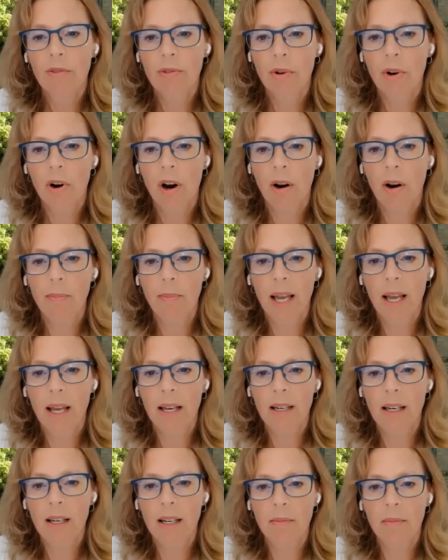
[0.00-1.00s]
for our
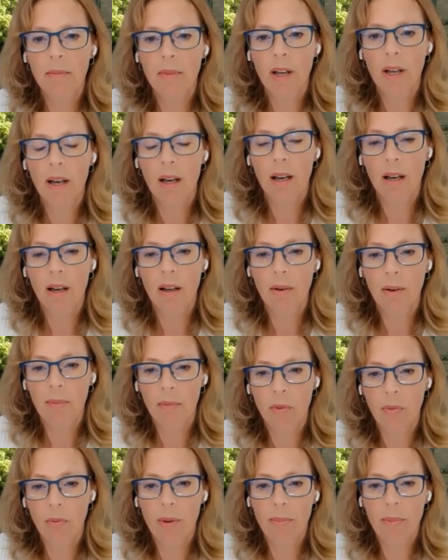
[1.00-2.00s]
men and uh,
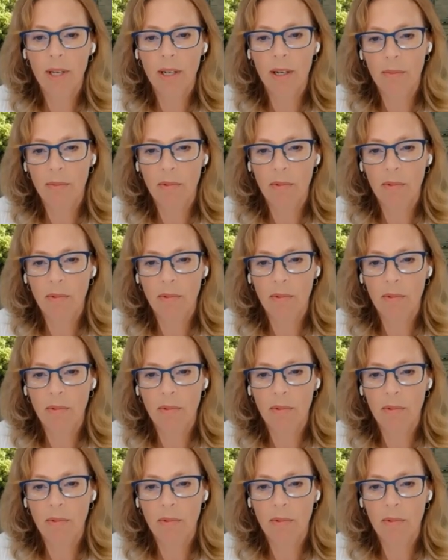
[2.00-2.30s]
women